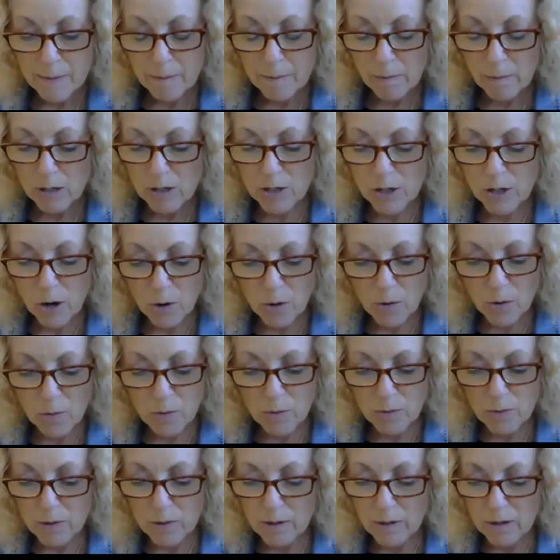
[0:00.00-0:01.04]

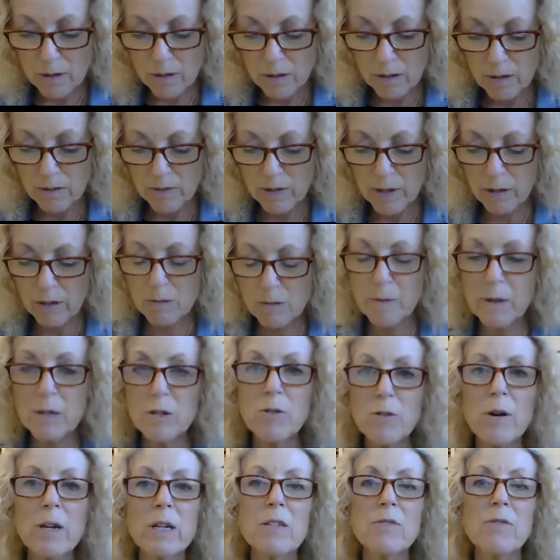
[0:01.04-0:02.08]
So there's been
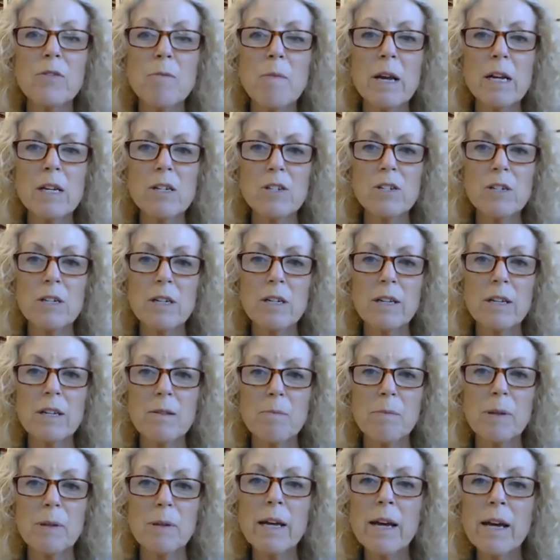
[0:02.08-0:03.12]
transformation in the
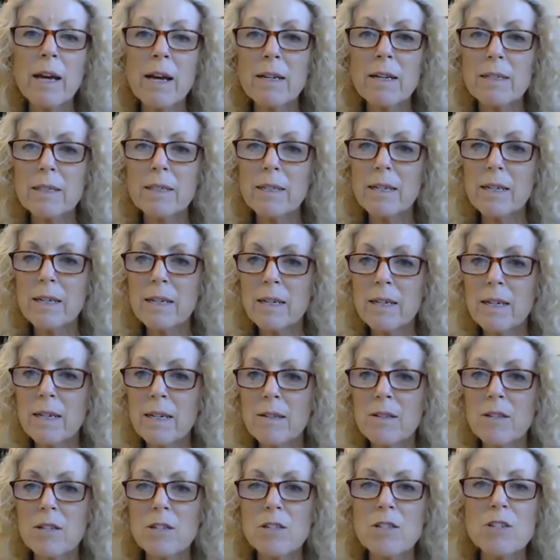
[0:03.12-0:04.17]
plant,
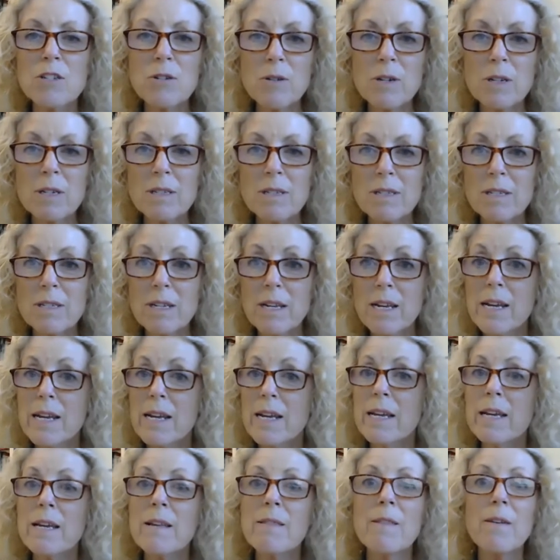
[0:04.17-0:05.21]
in the students,
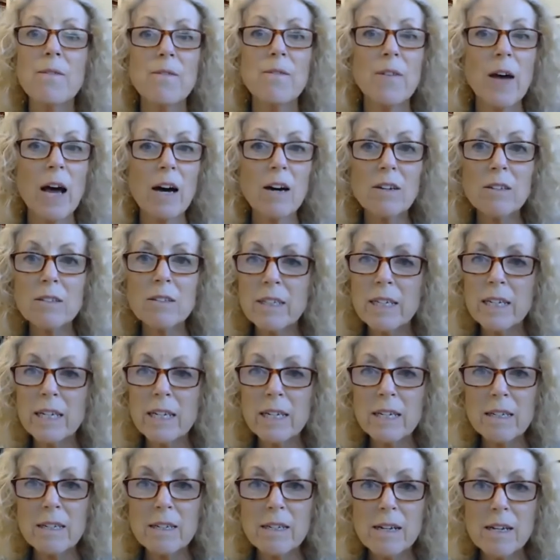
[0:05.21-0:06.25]
in the
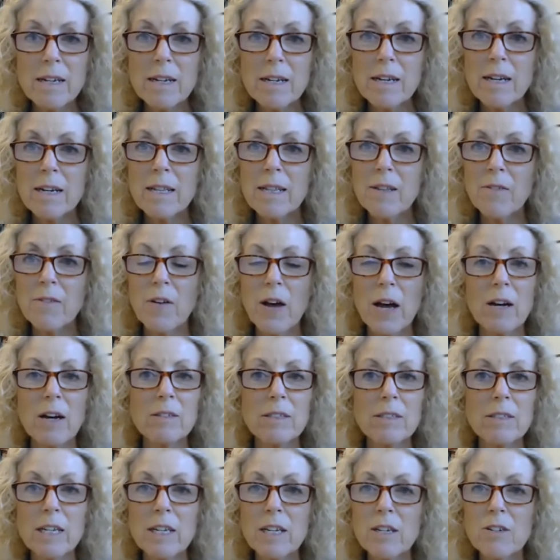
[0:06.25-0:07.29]
faculty. The
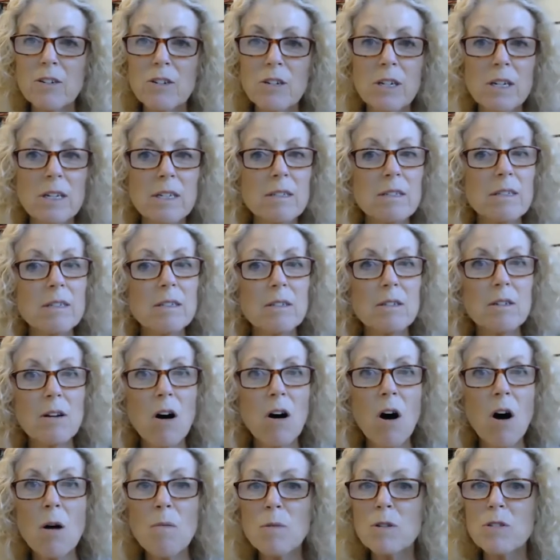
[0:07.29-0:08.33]
faculty could,
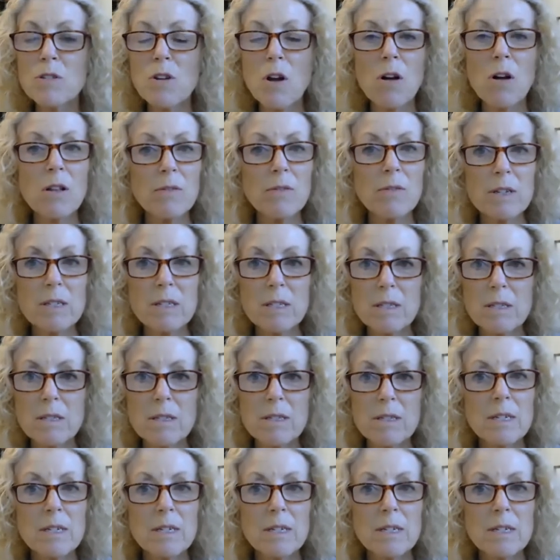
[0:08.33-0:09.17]
almost all of us,